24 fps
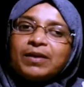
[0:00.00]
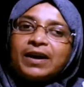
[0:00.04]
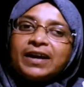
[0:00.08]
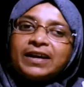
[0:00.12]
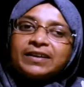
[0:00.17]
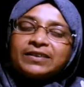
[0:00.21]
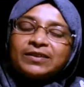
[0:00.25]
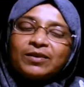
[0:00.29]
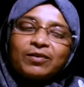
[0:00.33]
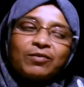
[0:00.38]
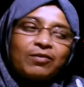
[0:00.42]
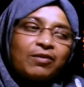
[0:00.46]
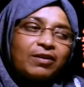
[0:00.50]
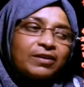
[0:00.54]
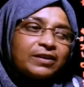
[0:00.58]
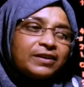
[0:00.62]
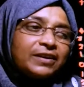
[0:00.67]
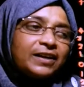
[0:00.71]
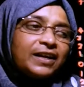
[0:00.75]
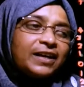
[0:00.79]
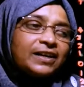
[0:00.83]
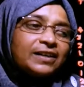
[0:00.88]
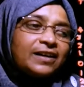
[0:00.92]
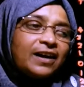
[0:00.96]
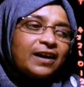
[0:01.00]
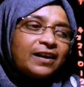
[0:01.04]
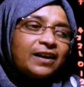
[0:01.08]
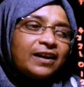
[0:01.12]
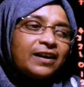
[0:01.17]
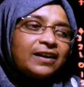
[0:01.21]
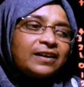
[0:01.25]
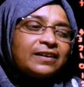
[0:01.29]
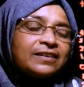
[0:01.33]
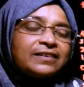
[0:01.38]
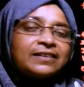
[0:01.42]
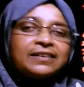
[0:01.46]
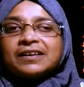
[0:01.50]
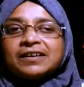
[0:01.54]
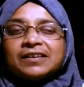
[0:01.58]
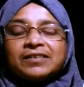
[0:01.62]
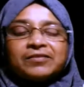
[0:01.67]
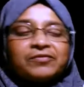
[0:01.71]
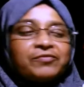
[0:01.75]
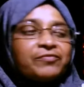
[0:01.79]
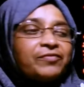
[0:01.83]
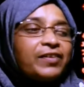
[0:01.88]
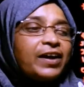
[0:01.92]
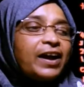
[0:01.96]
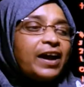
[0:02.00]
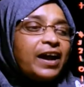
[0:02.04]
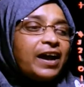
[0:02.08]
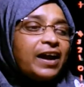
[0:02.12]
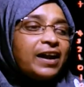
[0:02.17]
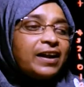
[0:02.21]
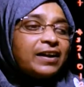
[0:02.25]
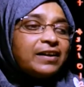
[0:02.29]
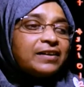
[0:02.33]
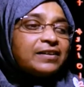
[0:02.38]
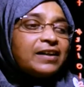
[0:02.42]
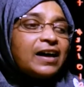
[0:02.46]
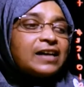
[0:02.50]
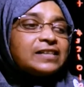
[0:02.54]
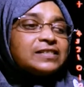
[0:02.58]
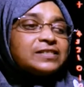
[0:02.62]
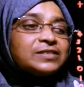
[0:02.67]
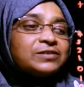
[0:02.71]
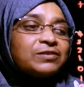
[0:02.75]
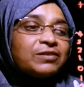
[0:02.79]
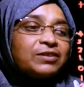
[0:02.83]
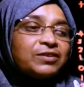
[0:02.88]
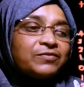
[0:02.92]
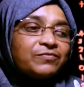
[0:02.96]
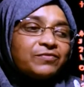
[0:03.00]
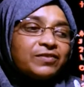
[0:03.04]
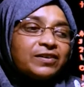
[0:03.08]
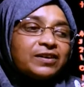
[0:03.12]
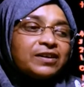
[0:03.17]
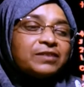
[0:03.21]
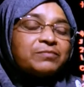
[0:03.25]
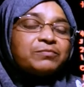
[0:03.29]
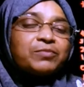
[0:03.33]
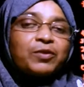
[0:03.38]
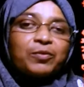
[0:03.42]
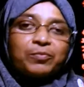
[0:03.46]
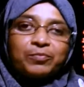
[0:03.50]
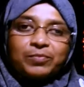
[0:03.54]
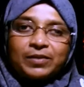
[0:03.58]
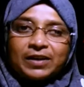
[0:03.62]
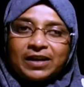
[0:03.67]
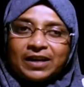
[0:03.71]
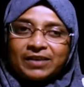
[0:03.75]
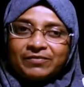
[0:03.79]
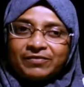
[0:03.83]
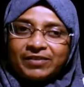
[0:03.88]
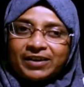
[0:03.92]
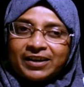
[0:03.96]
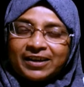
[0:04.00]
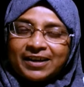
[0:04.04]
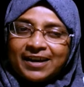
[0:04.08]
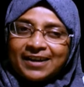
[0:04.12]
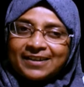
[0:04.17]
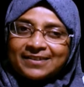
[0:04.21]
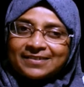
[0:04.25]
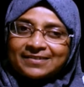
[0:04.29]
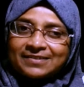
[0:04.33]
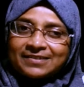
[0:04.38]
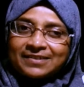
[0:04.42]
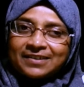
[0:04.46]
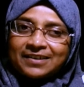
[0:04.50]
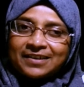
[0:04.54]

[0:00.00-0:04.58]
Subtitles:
the alternate current, fan does not work properly, we can see.